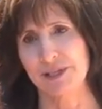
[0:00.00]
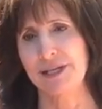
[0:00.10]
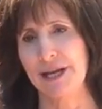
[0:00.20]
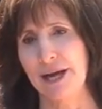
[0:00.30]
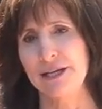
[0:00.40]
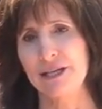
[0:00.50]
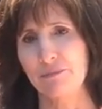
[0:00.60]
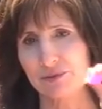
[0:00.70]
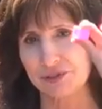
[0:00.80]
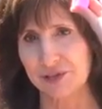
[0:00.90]
to
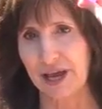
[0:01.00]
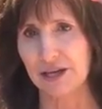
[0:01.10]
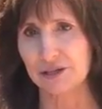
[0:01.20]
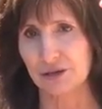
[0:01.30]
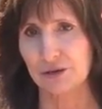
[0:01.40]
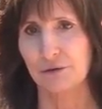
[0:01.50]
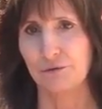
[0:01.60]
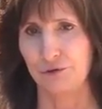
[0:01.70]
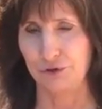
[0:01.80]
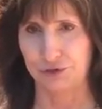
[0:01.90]
90%
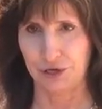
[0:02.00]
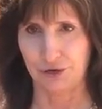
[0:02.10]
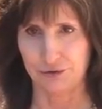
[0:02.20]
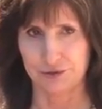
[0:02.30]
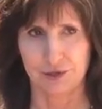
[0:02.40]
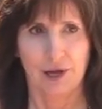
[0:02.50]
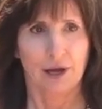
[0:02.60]
fructose.